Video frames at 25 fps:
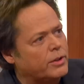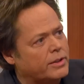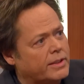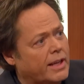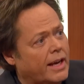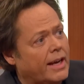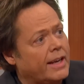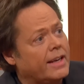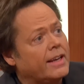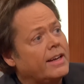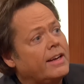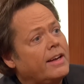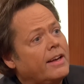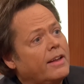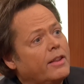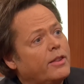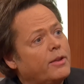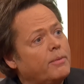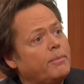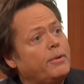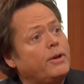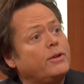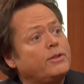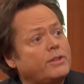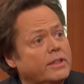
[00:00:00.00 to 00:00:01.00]
Her Tight. Mm. The
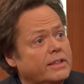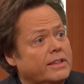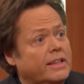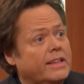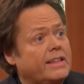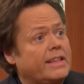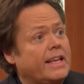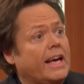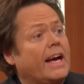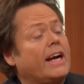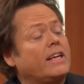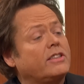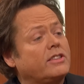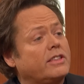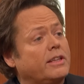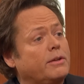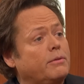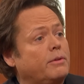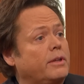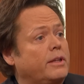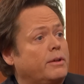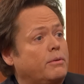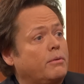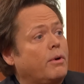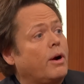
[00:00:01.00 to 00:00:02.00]
music that they actually
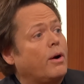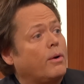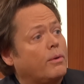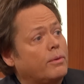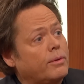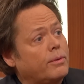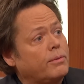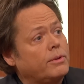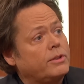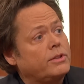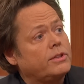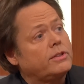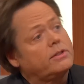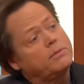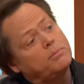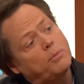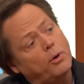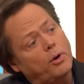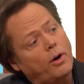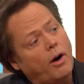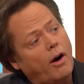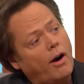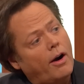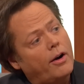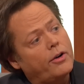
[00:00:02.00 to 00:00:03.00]
really wrote, which is
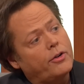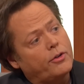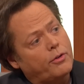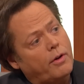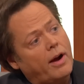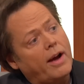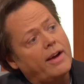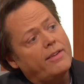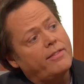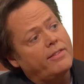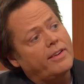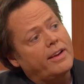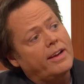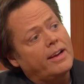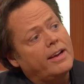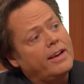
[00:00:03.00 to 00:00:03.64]
more hard driving.